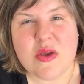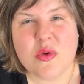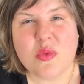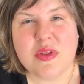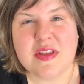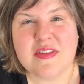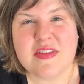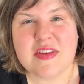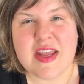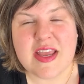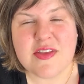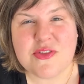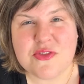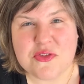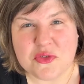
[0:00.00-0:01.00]
Well, in
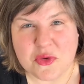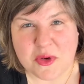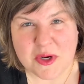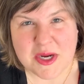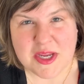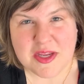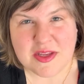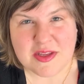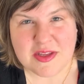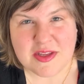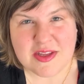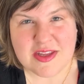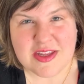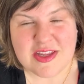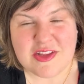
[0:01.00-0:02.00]
today's story,
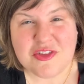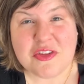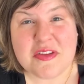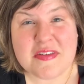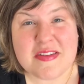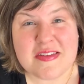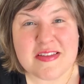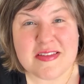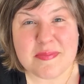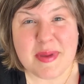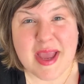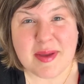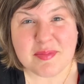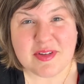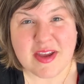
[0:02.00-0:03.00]
Jesus is
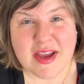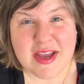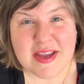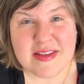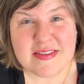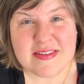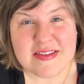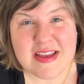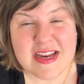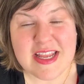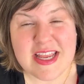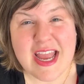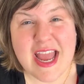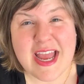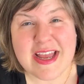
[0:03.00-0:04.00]
baptized and
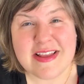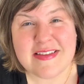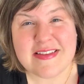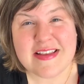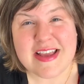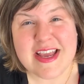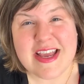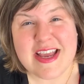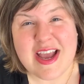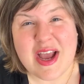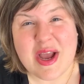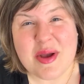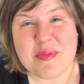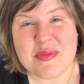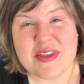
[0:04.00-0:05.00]
he has
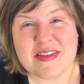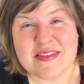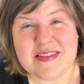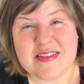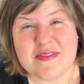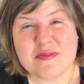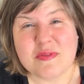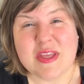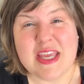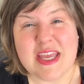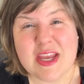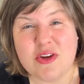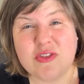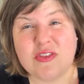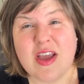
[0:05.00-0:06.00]
he
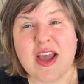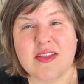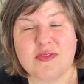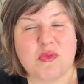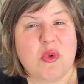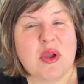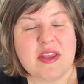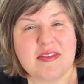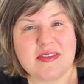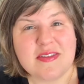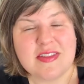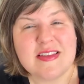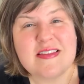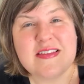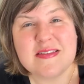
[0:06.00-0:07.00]
hears God's voice.
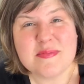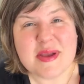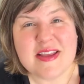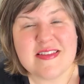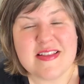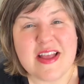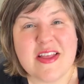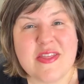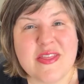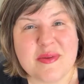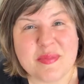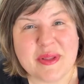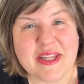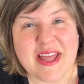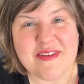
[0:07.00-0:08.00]
This is my son, the
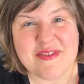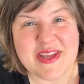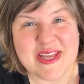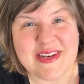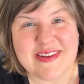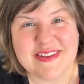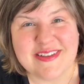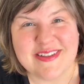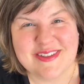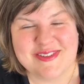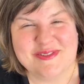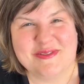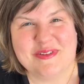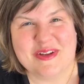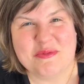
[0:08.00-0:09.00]
beloved.
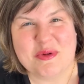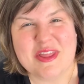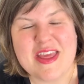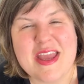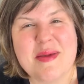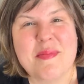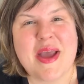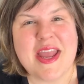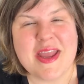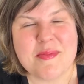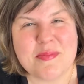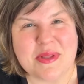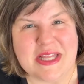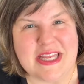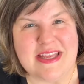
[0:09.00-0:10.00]
With him I
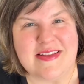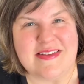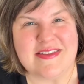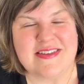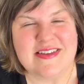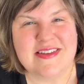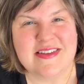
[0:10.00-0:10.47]
am pleased.